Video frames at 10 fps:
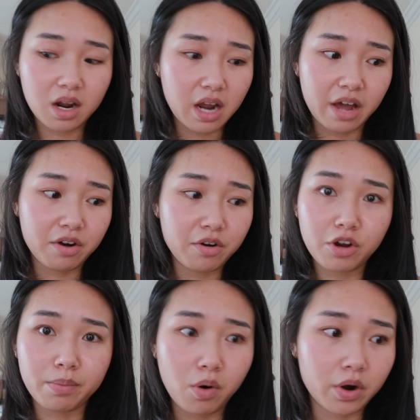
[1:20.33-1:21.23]
I don't know,
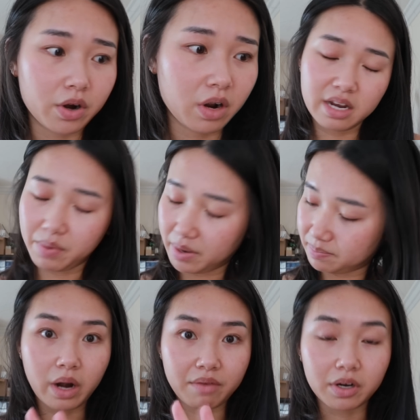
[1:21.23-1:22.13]
you're bored. Anyway,
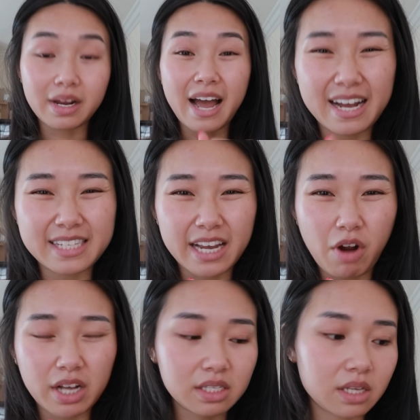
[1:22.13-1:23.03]
whatever. I
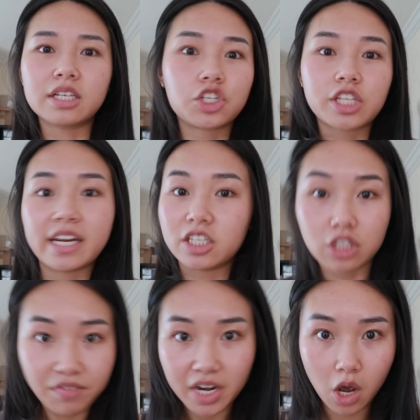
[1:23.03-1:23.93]
digress. Let's just get into
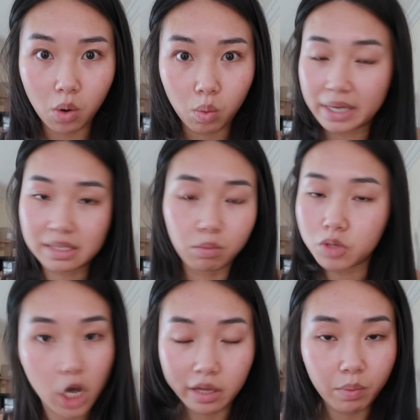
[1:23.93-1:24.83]
the video because I'm
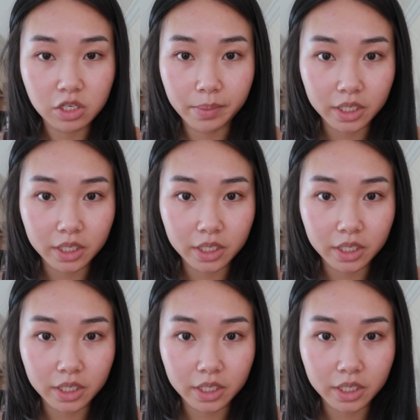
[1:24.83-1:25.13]
talking way too